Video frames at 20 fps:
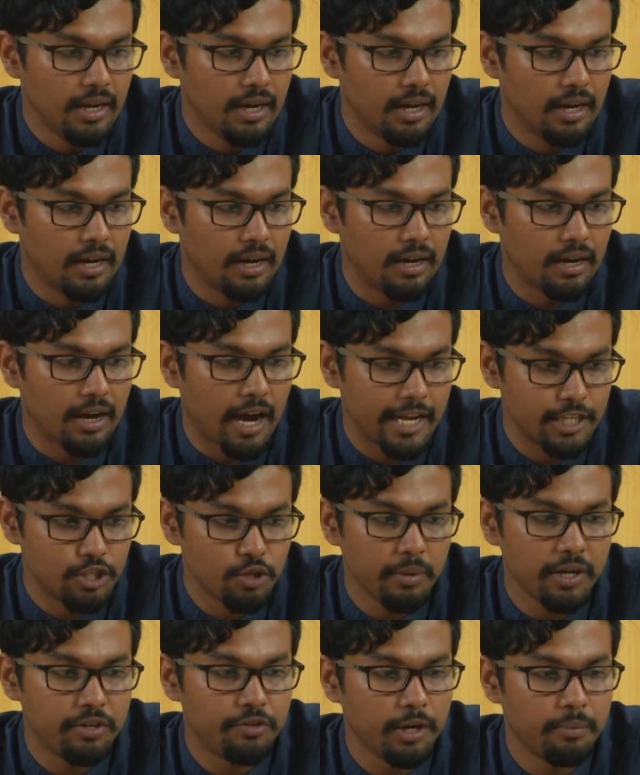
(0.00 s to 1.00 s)

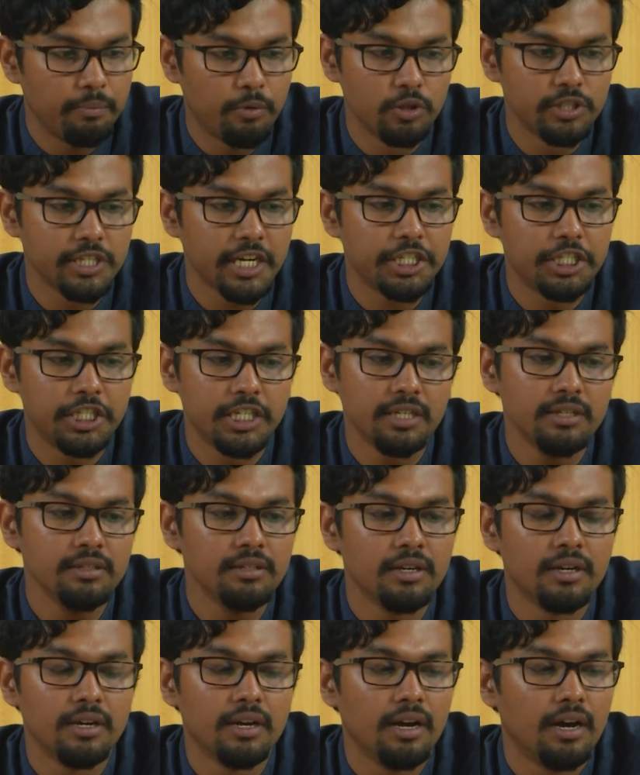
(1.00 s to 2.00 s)
isometric projection.
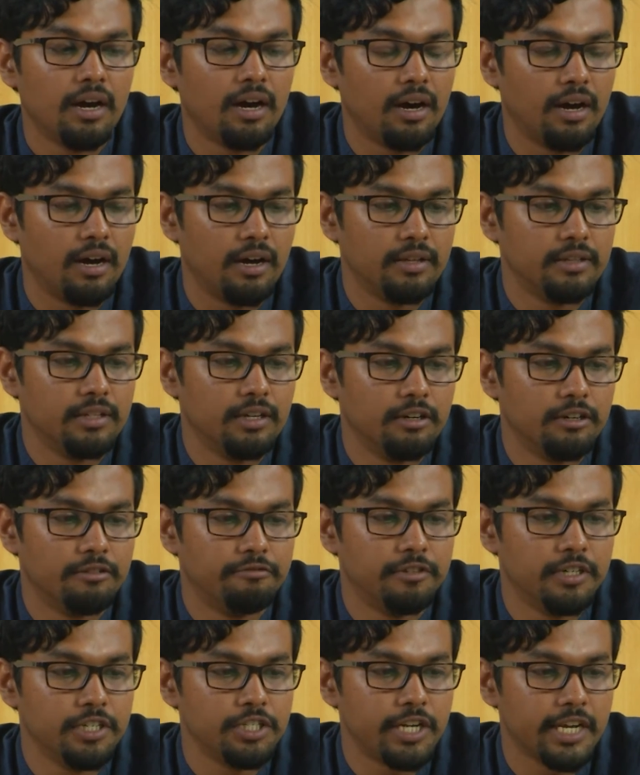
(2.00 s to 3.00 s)
The
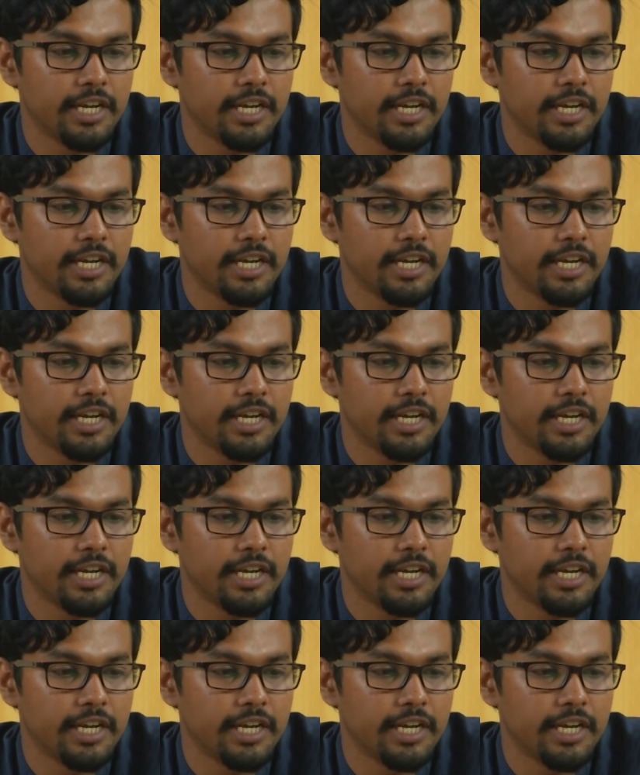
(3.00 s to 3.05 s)
first